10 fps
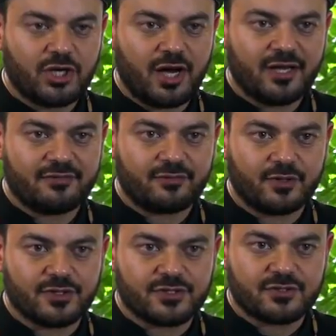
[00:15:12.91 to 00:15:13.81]
God
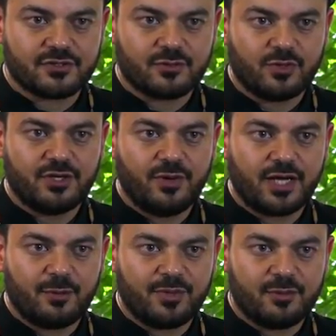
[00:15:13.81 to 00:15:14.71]
first. When you wake
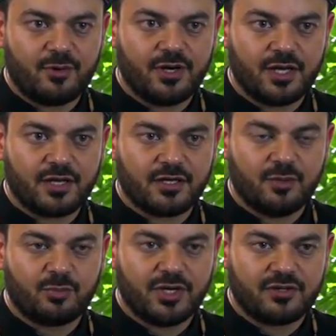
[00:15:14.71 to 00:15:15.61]
up in the morning, you
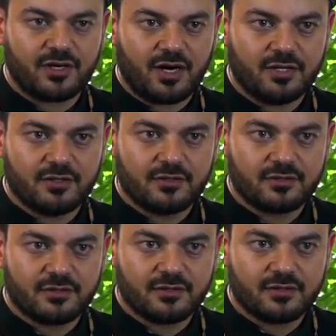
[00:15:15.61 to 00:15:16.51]
pray to God.
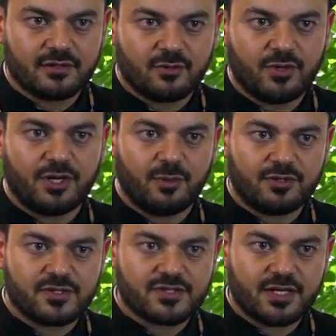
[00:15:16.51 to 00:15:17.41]
When you're about
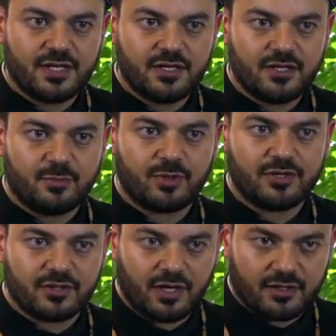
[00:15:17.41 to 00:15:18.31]
to study, you pray
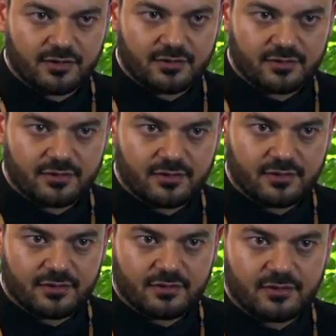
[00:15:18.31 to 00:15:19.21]
to God.
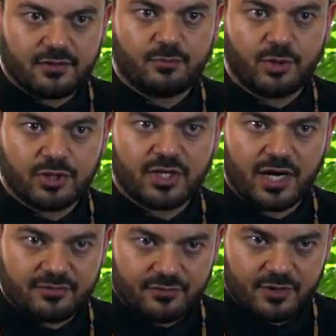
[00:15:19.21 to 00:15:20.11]
put
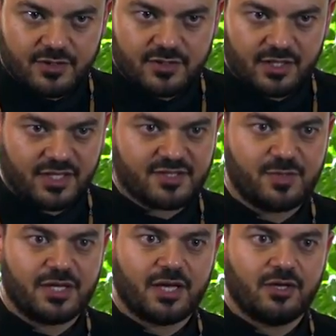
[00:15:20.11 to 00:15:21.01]
God first. That doesn't
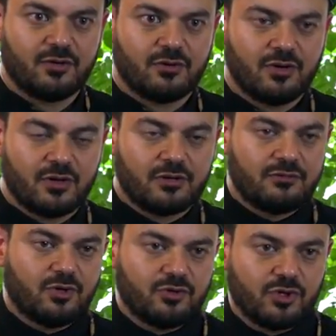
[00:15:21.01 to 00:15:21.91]
mean that you
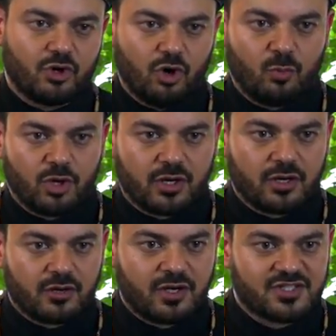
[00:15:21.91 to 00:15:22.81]
don't do your homework,
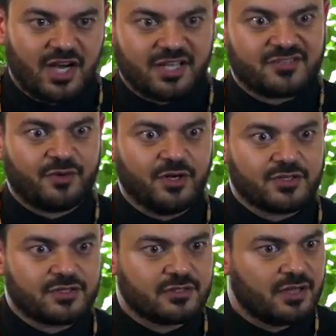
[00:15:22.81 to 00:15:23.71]
because God is
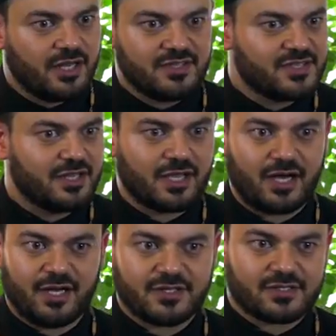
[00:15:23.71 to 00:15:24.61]
first. I didn't say that
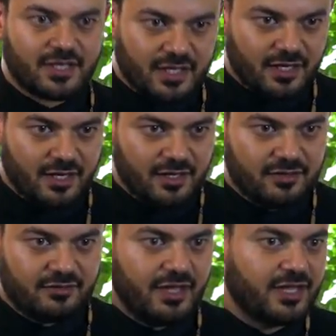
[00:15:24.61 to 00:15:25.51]
God is going to
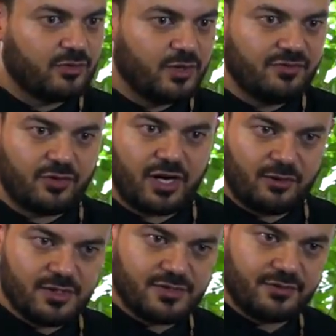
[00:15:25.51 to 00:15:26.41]
take 24
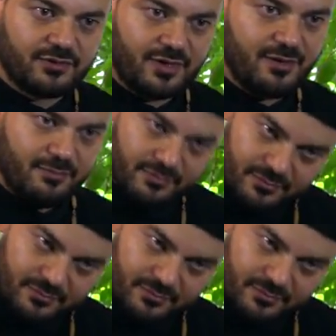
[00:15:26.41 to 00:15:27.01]
hours of your time.